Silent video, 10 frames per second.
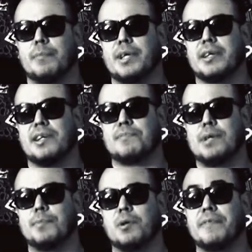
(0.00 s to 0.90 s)
Because
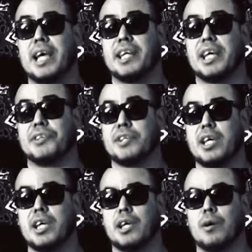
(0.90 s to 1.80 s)
people with
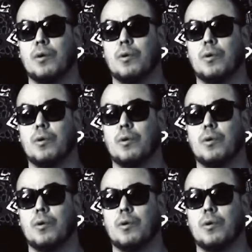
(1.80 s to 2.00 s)
ADHD,